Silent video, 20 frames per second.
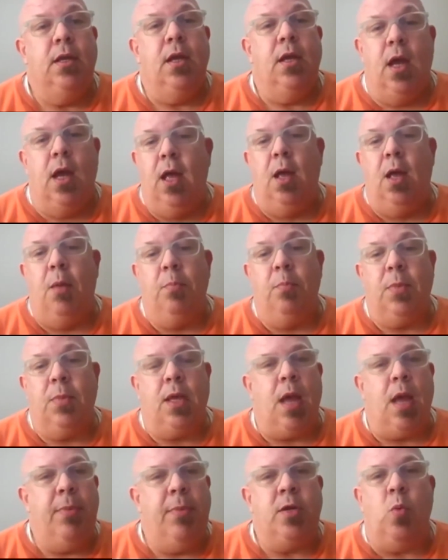
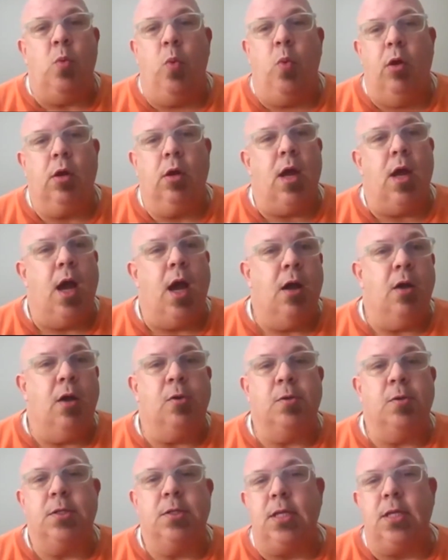coming to work calls.